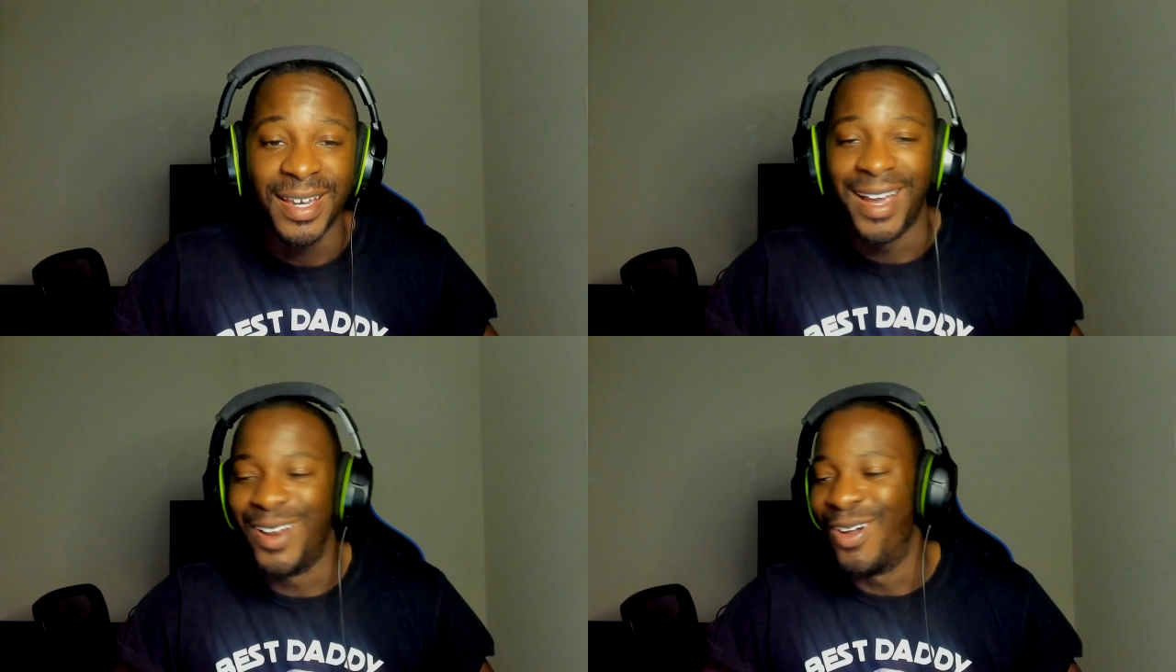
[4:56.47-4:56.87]

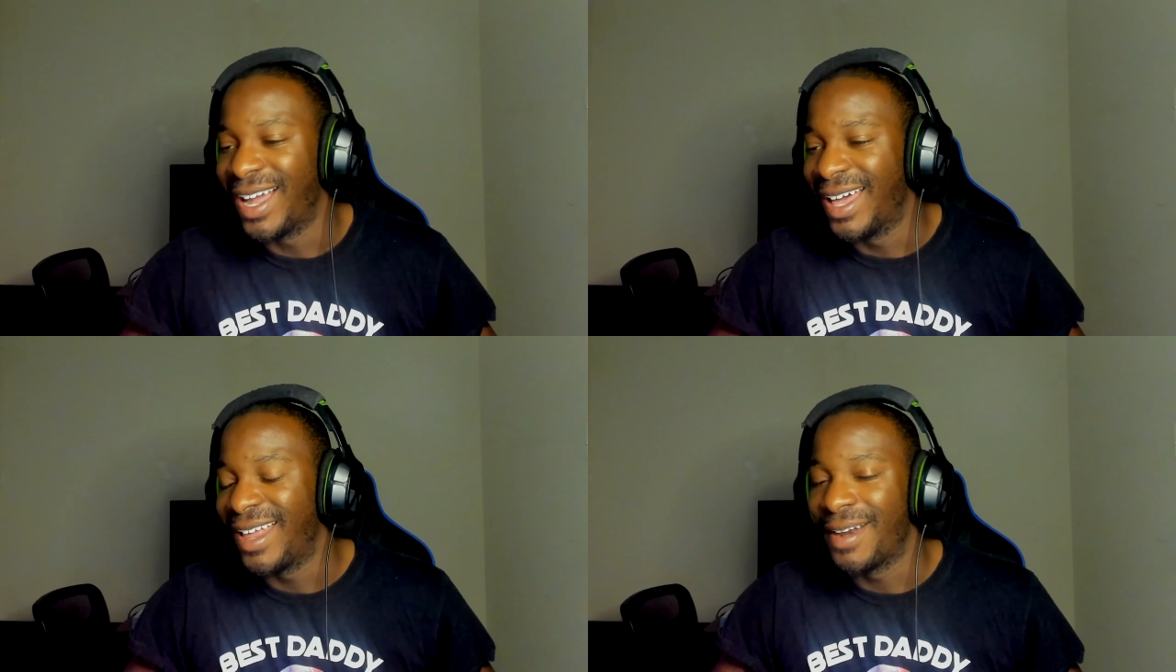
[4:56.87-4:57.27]
I know I
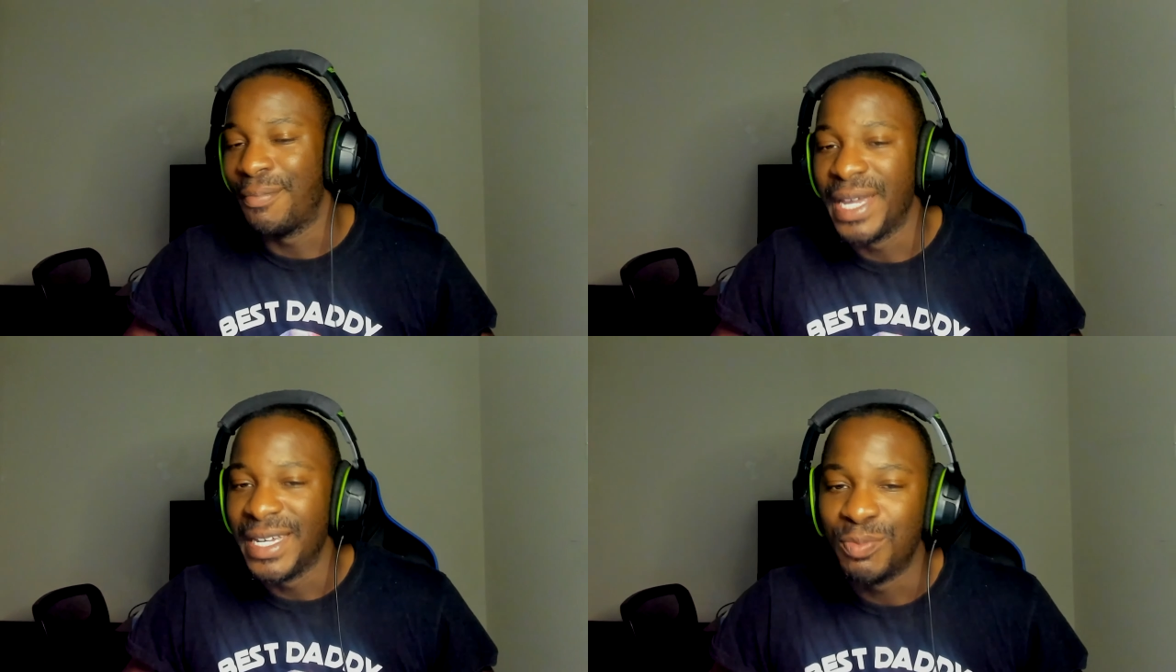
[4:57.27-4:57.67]
got a lot of
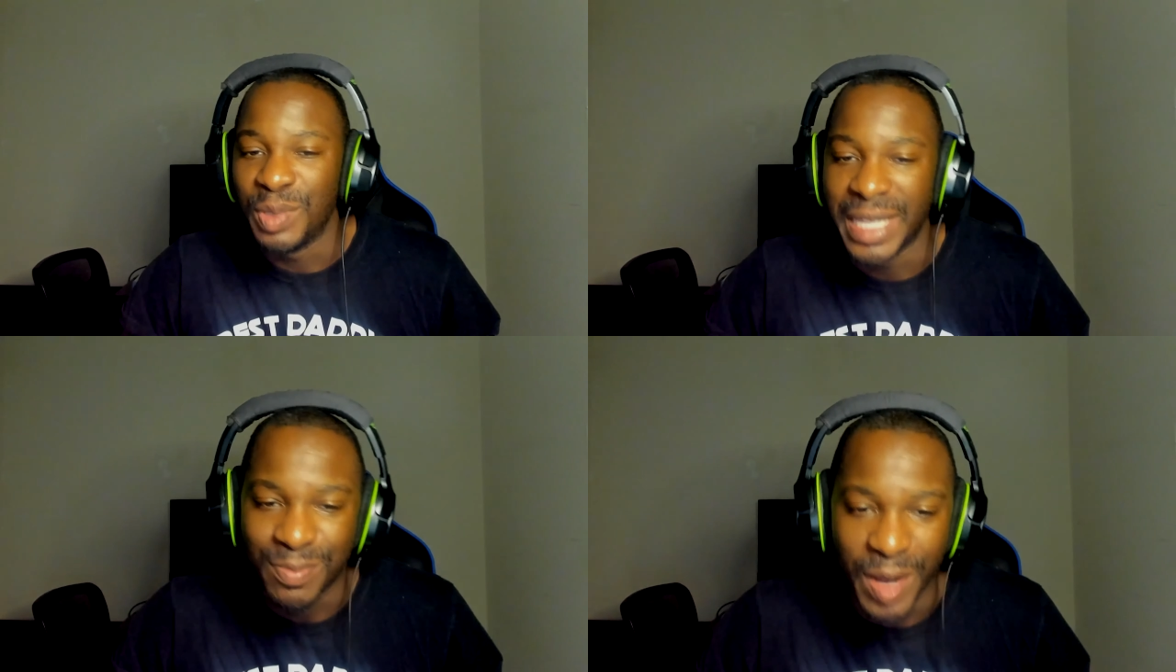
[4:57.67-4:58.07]
baes, but
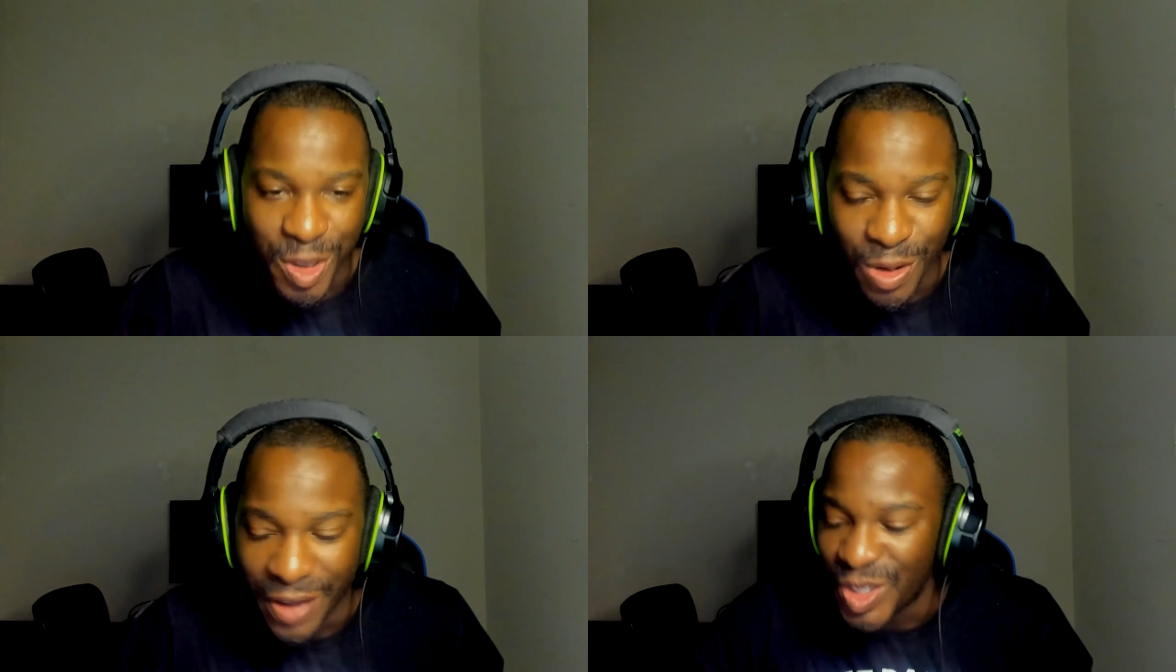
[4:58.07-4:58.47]
that's my
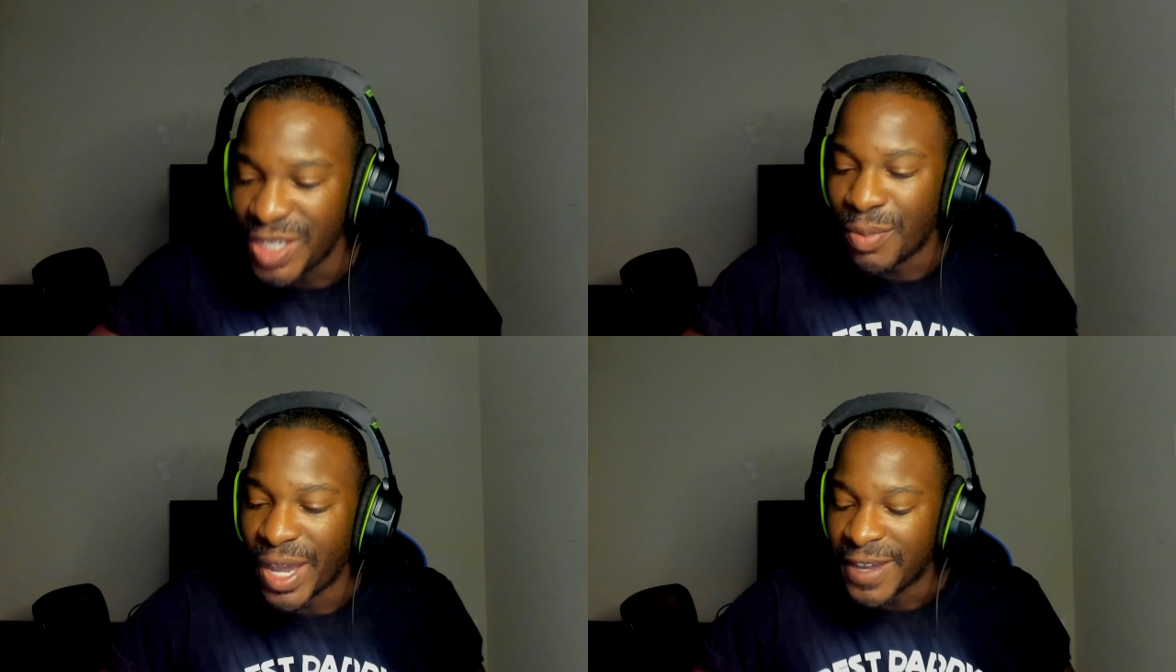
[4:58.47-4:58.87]

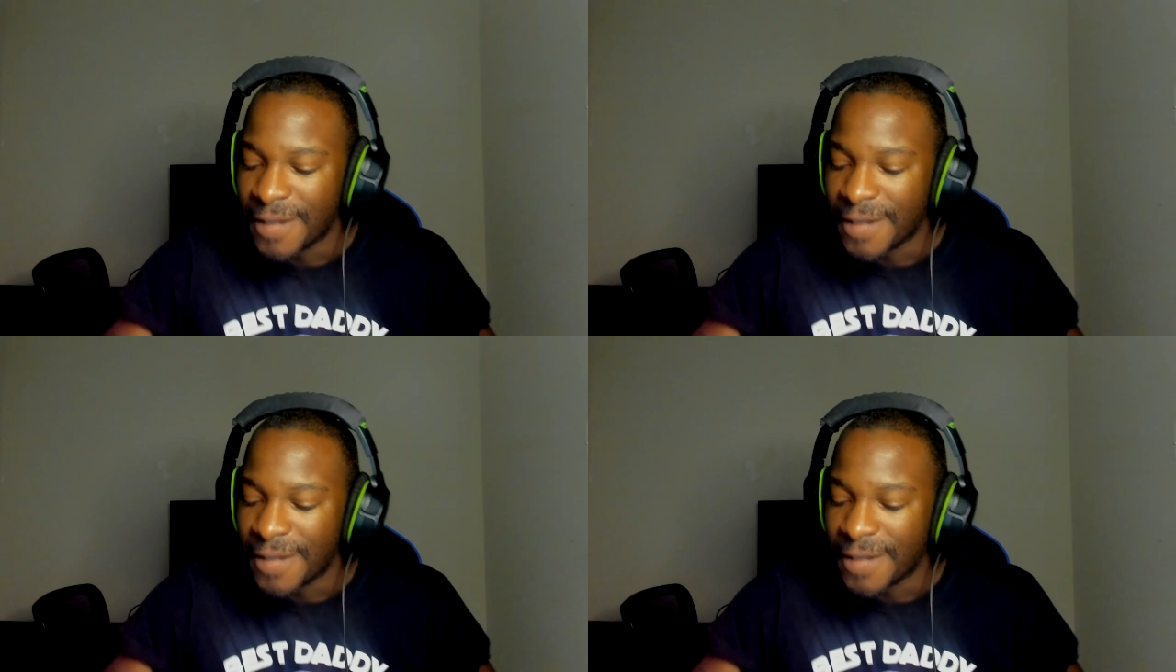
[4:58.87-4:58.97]
UFC bae.